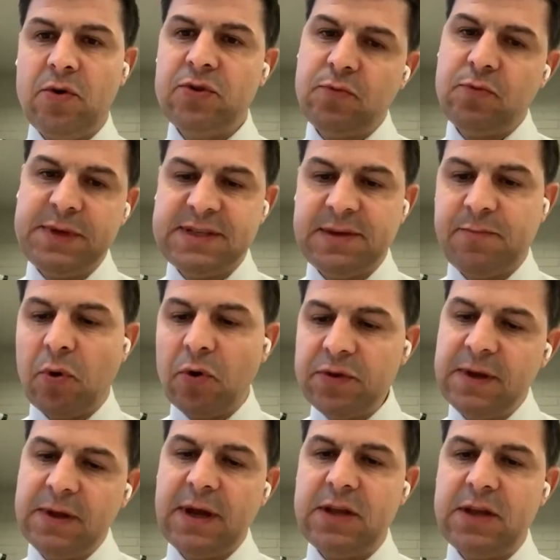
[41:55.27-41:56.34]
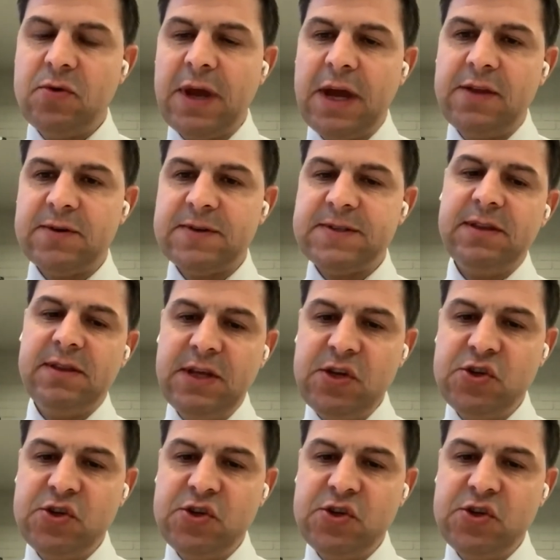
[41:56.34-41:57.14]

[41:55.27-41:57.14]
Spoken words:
going to be supporting educators and